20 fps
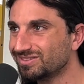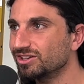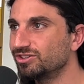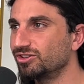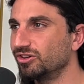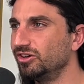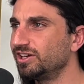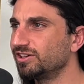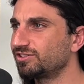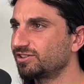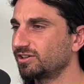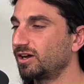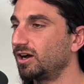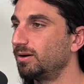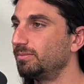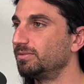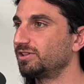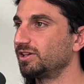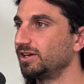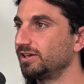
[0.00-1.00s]
So he gets to
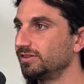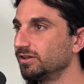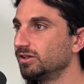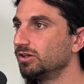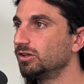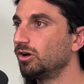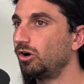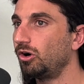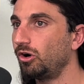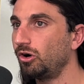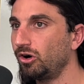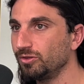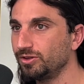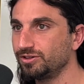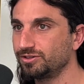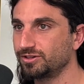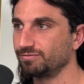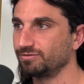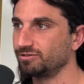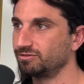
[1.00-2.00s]
commentate all
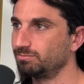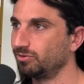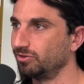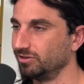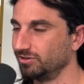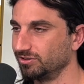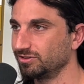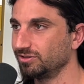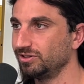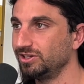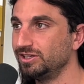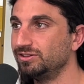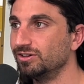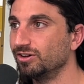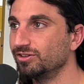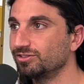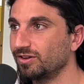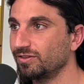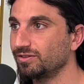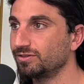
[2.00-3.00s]
these different sports. So he
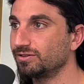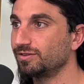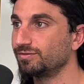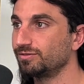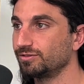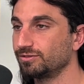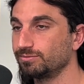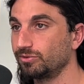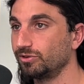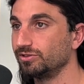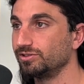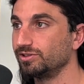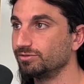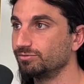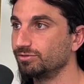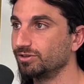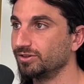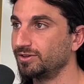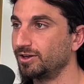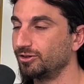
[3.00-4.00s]
knows all the different sports. He's
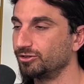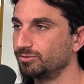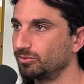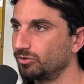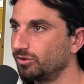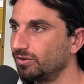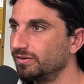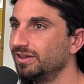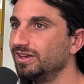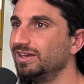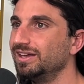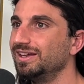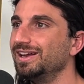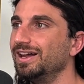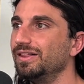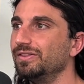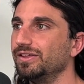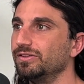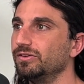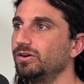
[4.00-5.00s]
really knowledgeable.
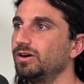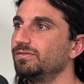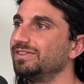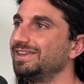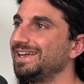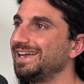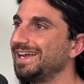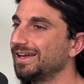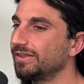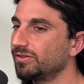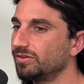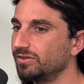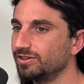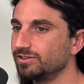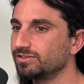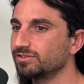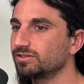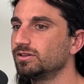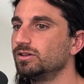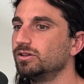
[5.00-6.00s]
Then they'll have an
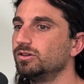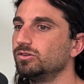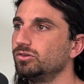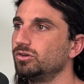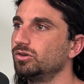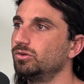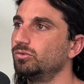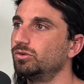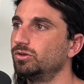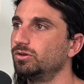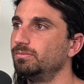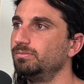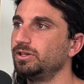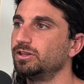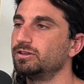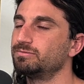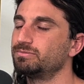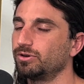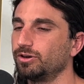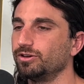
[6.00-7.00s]
analyst who will be
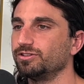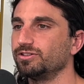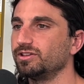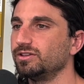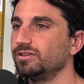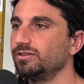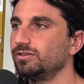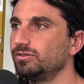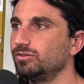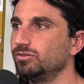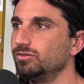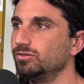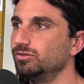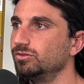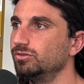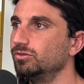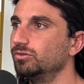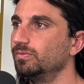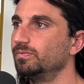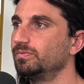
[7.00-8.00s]
the person
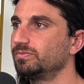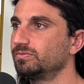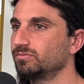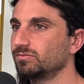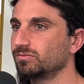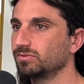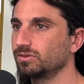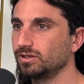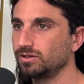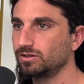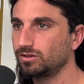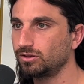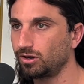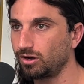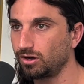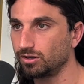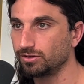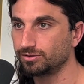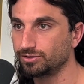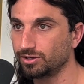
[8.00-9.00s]
who
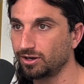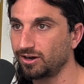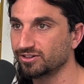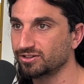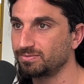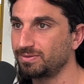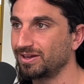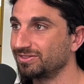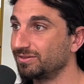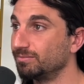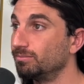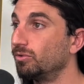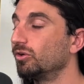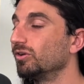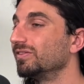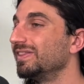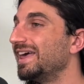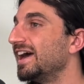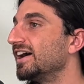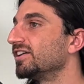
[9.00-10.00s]
talks about the
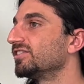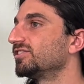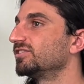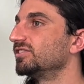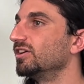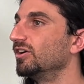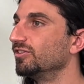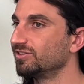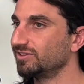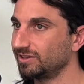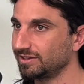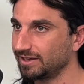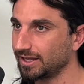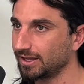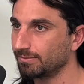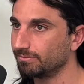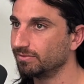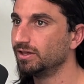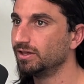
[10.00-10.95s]
more the X and O's of the game.